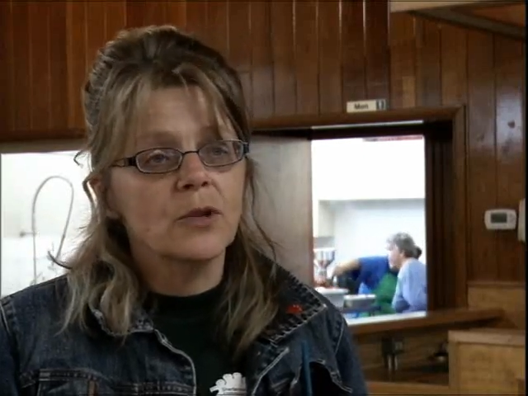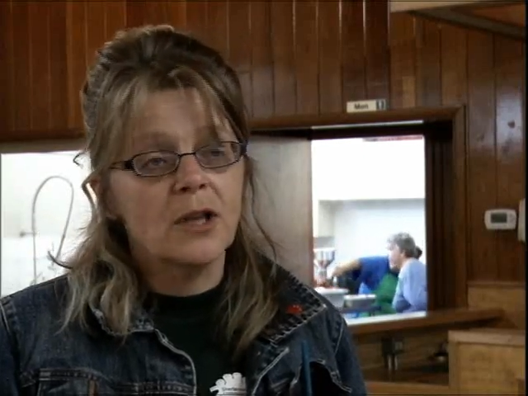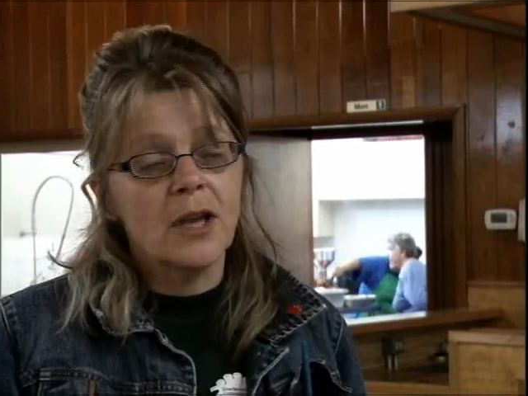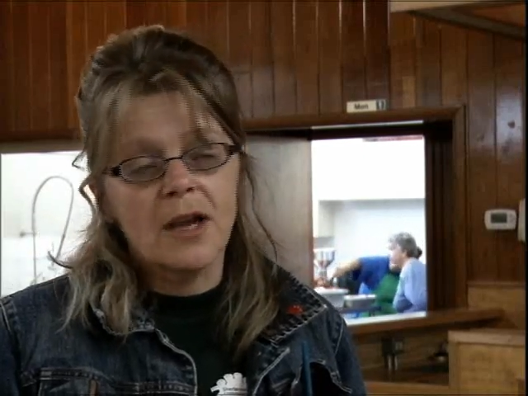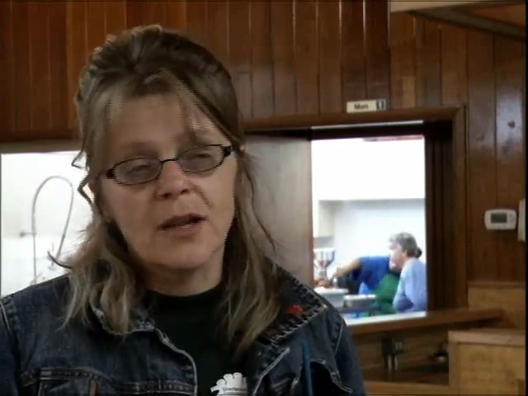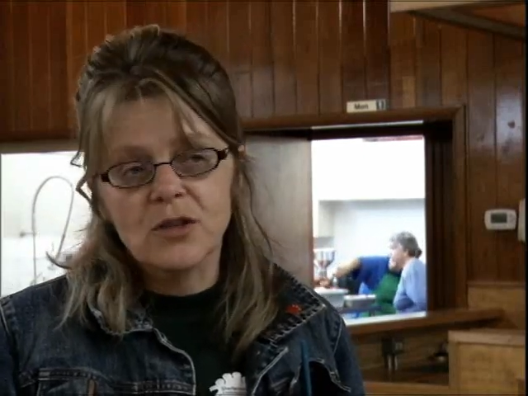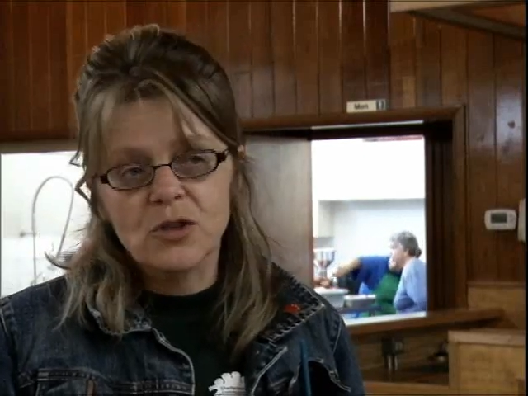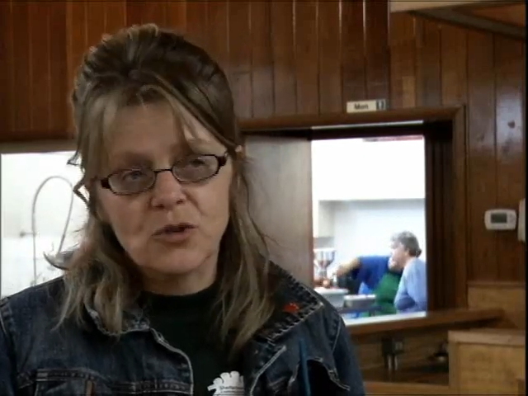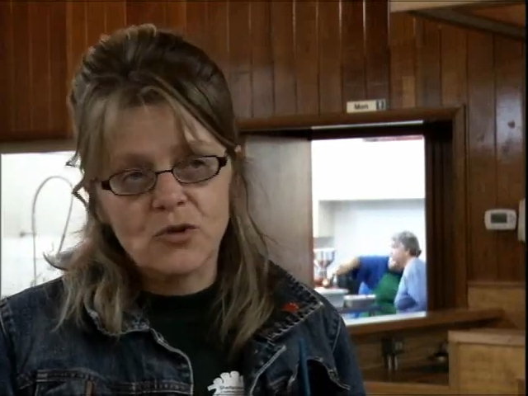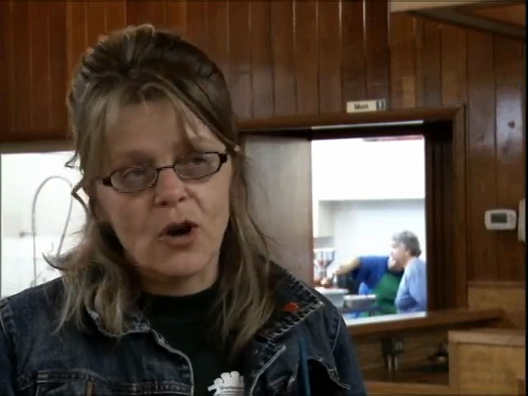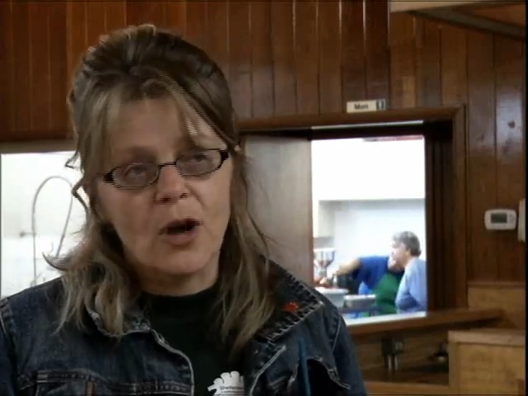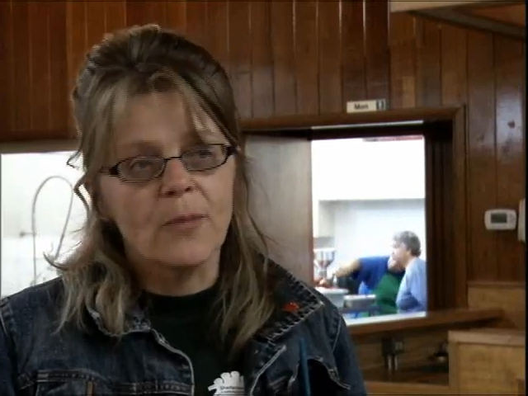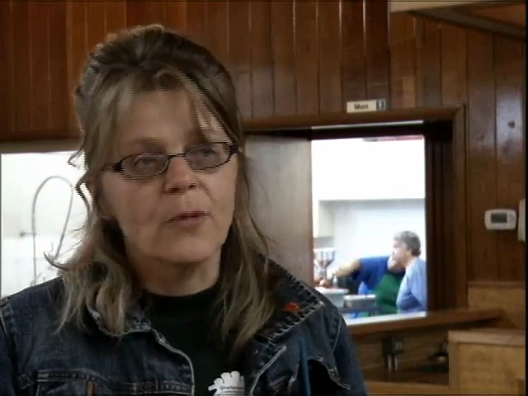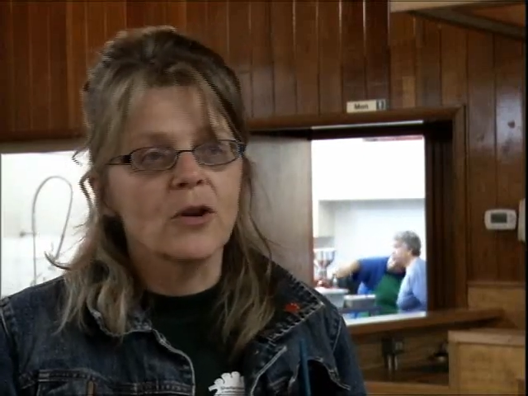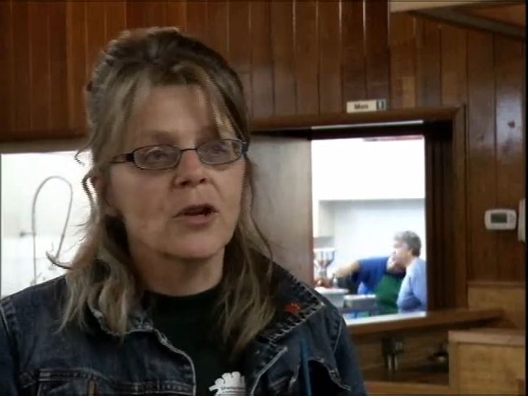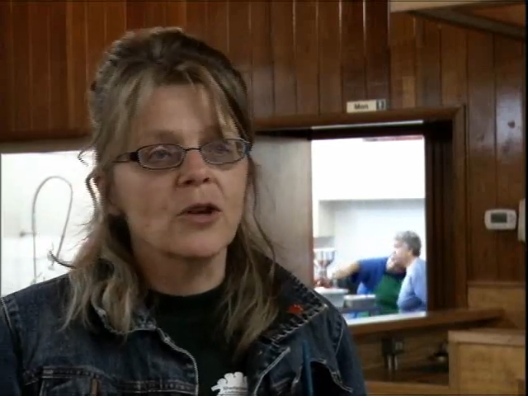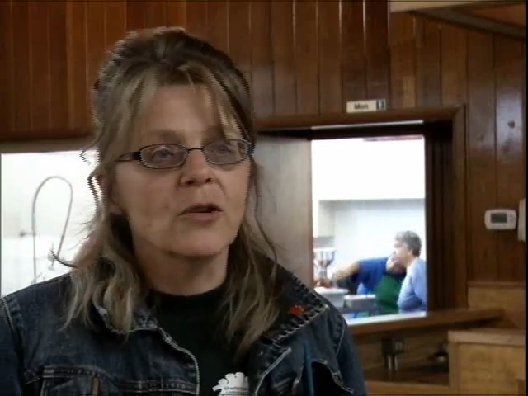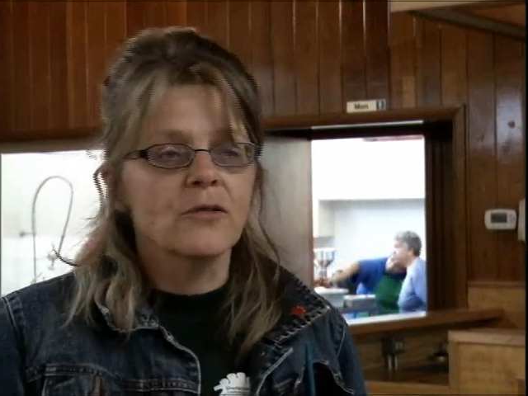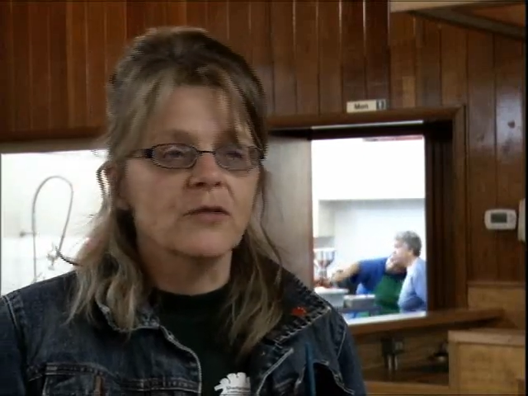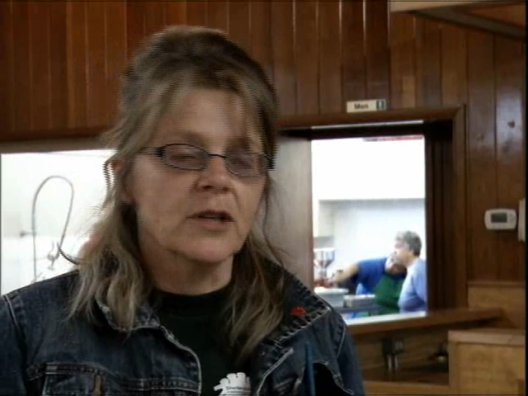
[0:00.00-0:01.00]
when you add
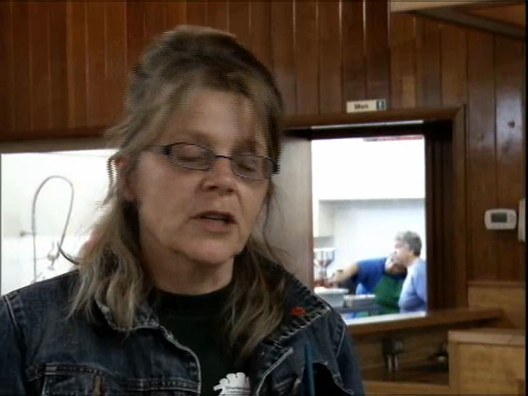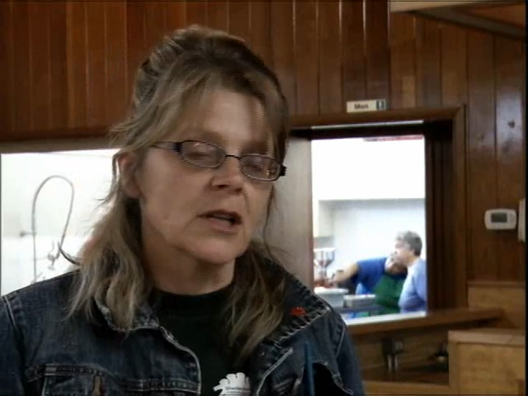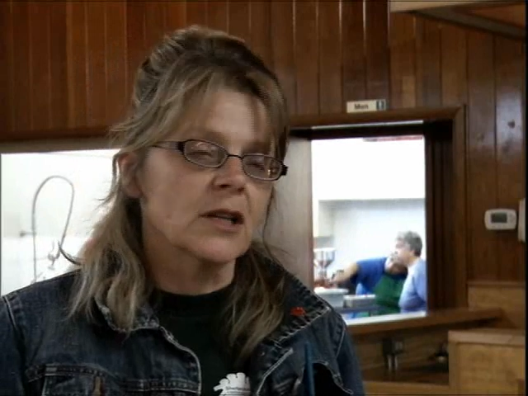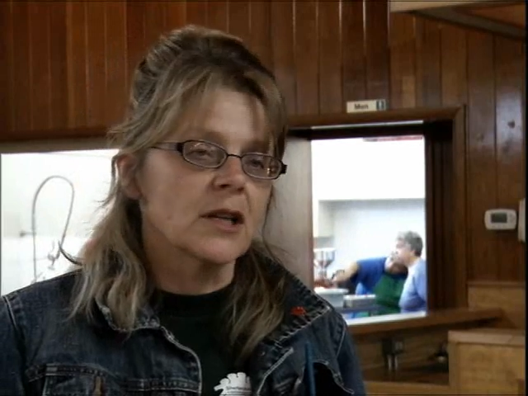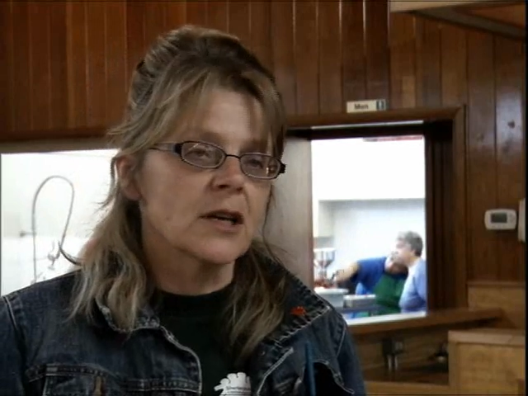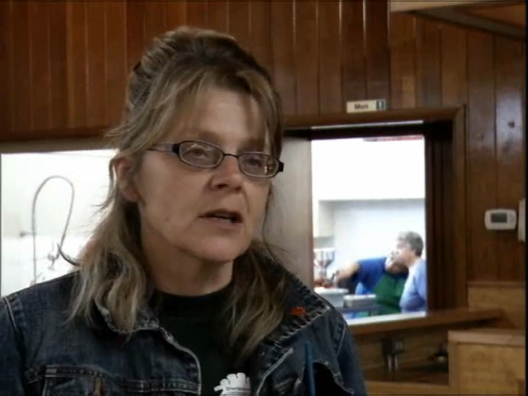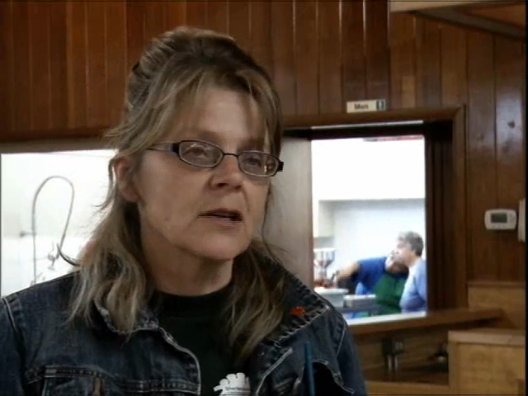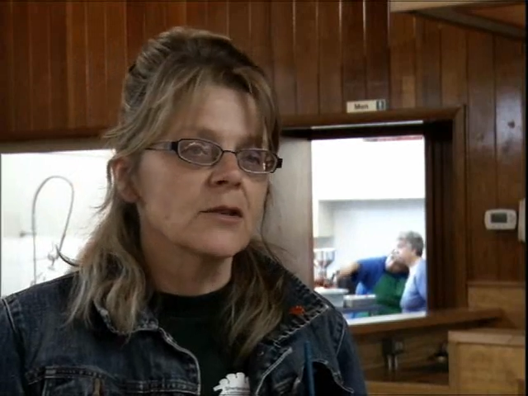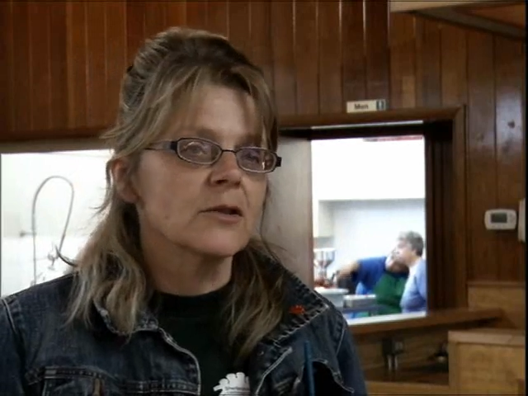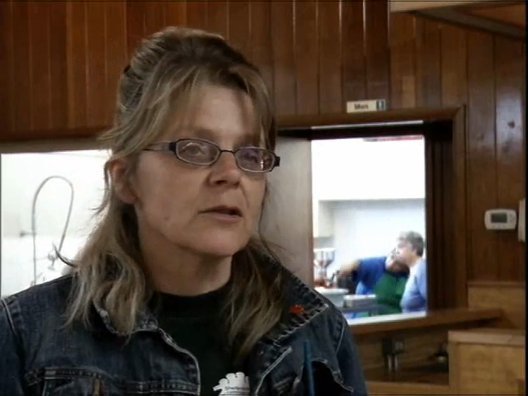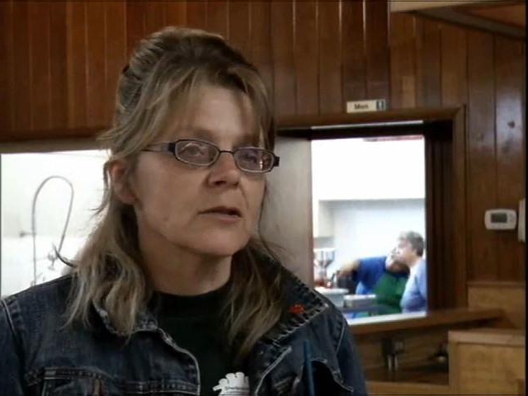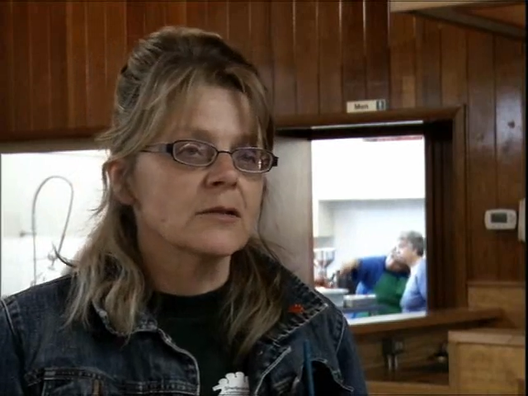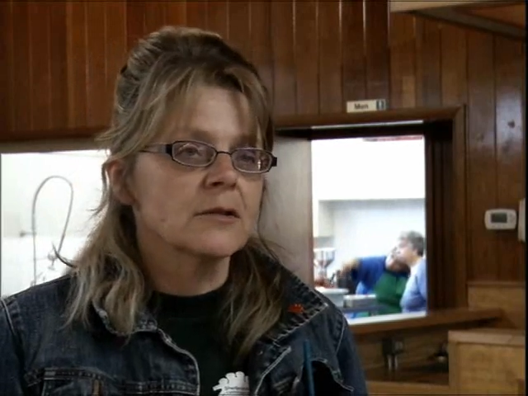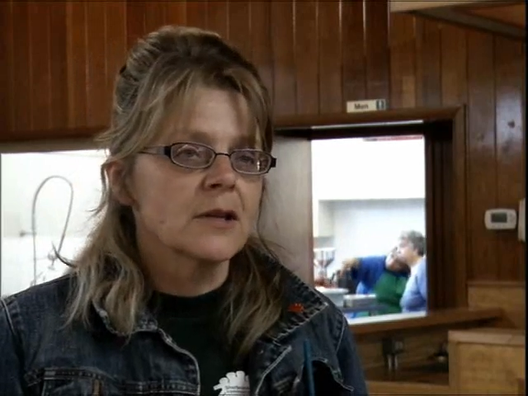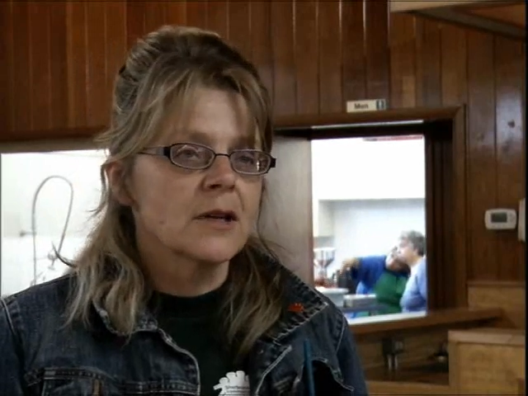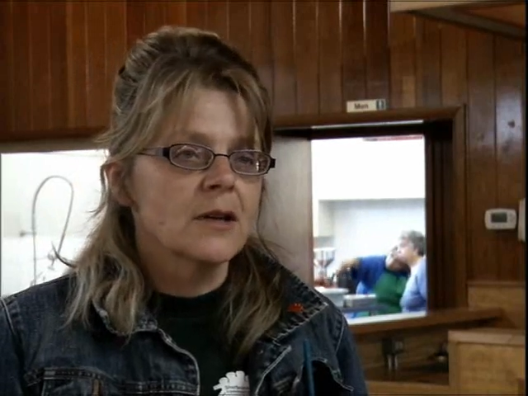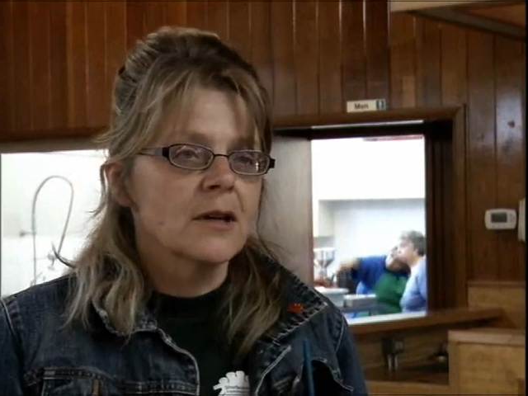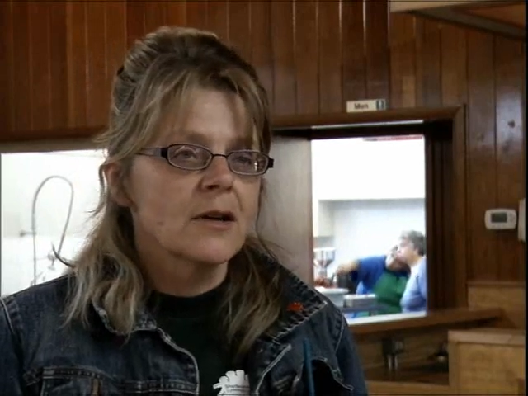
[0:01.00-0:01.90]
strawberry or vanilla or